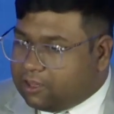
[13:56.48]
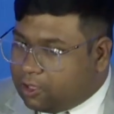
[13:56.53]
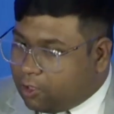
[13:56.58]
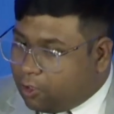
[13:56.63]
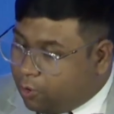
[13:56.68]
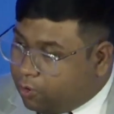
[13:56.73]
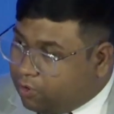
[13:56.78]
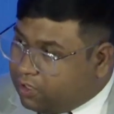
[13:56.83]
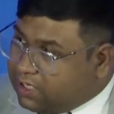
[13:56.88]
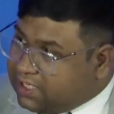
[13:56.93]

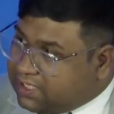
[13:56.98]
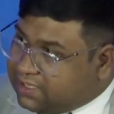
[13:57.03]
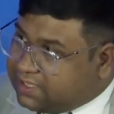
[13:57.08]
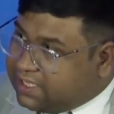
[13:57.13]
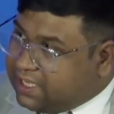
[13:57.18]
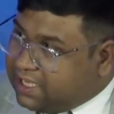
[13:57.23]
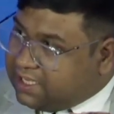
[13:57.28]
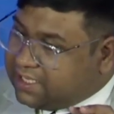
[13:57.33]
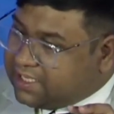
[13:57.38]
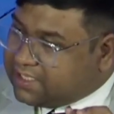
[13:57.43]
The only
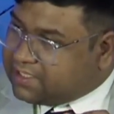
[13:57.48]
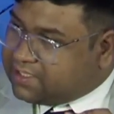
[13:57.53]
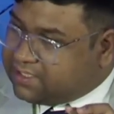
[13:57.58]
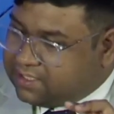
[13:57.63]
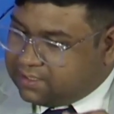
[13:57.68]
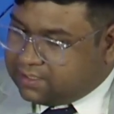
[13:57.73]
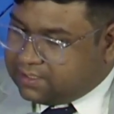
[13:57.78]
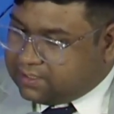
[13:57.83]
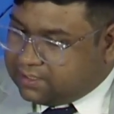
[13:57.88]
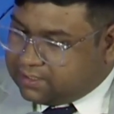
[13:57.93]
thing is
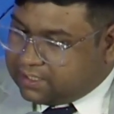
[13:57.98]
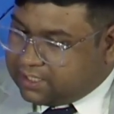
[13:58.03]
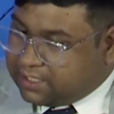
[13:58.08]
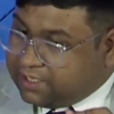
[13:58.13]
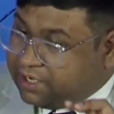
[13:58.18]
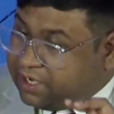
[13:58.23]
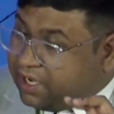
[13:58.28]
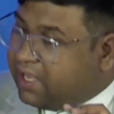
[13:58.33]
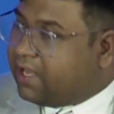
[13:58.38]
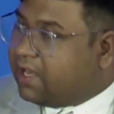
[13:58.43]

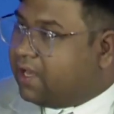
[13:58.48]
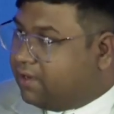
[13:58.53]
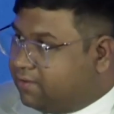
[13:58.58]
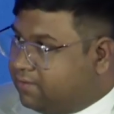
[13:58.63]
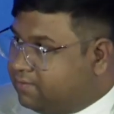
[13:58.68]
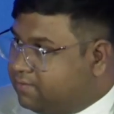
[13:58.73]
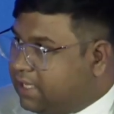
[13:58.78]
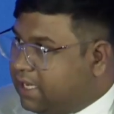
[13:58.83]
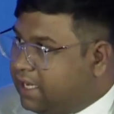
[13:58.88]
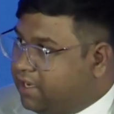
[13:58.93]
the trigger
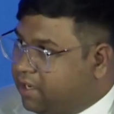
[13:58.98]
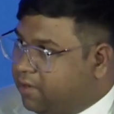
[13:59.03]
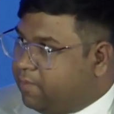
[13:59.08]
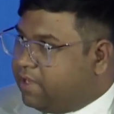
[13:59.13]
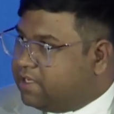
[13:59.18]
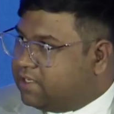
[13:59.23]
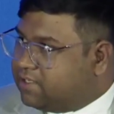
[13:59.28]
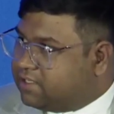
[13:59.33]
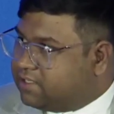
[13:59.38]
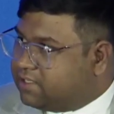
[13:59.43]
that
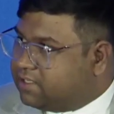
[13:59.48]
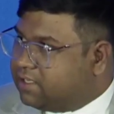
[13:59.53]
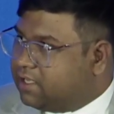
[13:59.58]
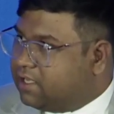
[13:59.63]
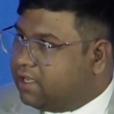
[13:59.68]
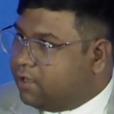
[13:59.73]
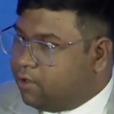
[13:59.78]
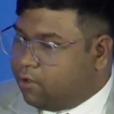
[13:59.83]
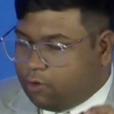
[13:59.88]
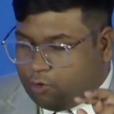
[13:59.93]
remains.
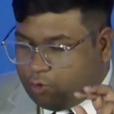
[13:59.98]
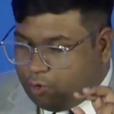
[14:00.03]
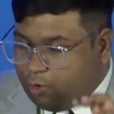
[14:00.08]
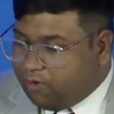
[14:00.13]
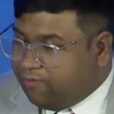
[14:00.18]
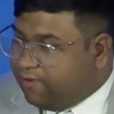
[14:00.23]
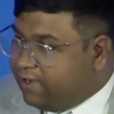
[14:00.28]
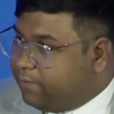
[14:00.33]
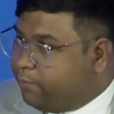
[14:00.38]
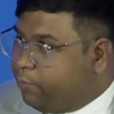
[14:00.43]

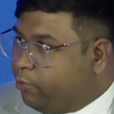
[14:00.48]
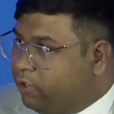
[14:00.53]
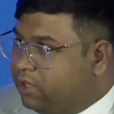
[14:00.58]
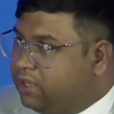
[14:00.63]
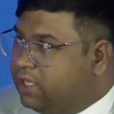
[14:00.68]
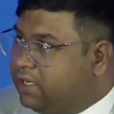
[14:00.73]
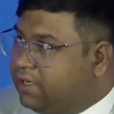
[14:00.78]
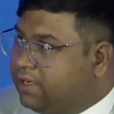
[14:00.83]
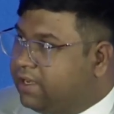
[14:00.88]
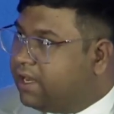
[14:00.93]
Who will
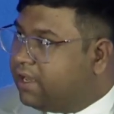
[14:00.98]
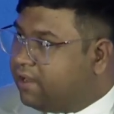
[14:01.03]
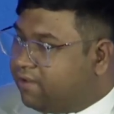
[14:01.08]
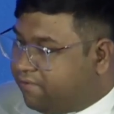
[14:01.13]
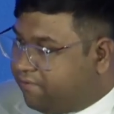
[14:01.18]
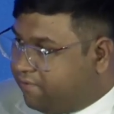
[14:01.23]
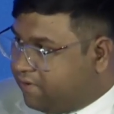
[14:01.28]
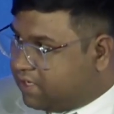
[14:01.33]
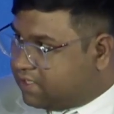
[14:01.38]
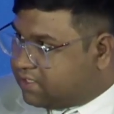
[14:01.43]
pull the
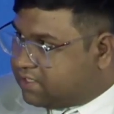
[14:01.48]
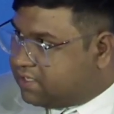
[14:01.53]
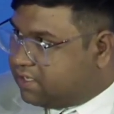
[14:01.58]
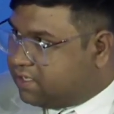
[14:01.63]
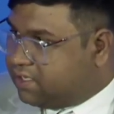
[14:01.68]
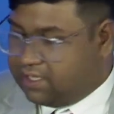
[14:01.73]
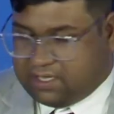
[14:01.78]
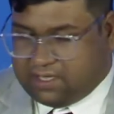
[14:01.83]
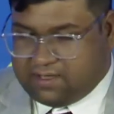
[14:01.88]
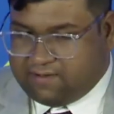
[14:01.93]
trigger
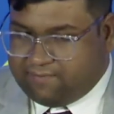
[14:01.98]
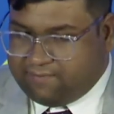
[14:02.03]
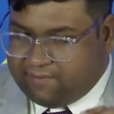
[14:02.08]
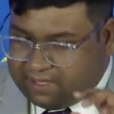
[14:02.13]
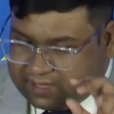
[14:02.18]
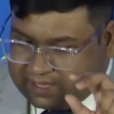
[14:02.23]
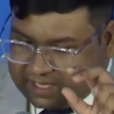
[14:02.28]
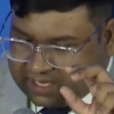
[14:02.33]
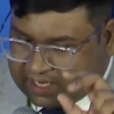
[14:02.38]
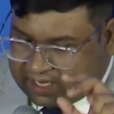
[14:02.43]
first?
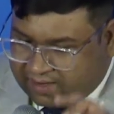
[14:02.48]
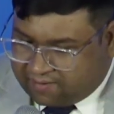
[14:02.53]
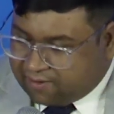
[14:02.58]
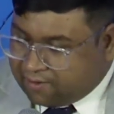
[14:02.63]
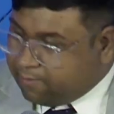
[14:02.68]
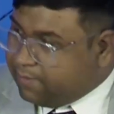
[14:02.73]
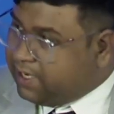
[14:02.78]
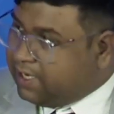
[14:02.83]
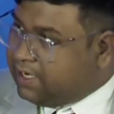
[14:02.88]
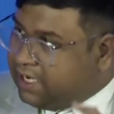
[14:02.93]
Will the
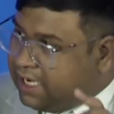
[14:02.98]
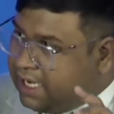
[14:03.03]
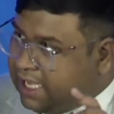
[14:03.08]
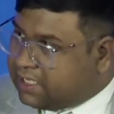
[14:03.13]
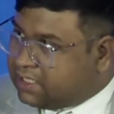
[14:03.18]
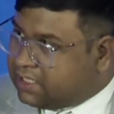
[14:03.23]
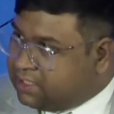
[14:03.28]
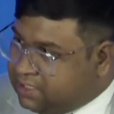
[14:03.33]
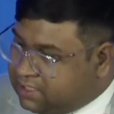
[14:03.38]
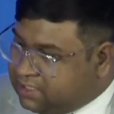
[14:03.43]
government
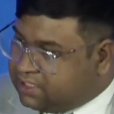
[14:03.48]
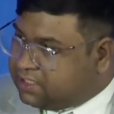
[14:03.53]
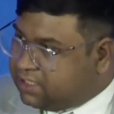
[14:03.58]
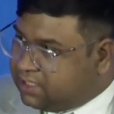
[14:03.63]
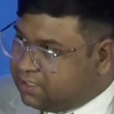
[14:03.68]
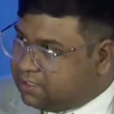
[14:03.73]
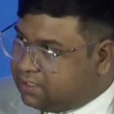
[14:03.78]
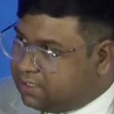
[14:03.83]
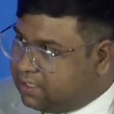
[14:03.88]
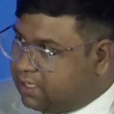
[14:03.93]
take the
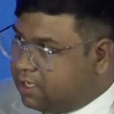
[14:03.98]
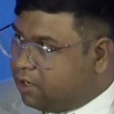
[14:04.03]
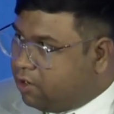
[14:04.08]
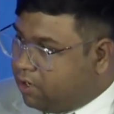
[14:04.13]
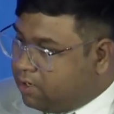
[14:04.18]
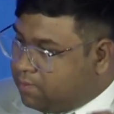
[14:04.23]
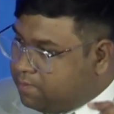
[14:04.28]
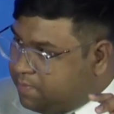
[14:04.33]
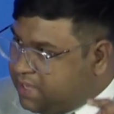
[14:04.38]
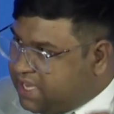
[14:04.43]
decision
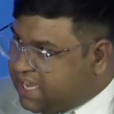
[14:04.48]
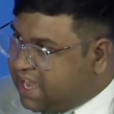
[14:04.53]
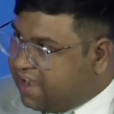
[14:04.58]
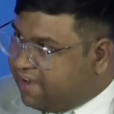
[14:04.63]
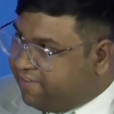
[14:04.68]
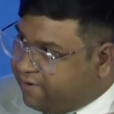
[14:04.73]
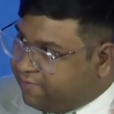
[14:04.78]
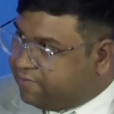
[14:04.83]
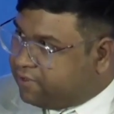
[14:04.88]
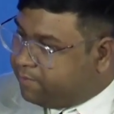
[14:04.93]
on
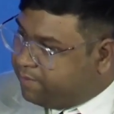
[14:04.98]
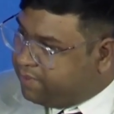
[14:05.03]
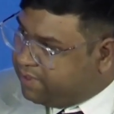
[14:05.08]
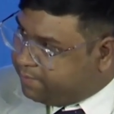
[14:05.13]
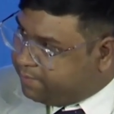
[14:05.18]
behalf of the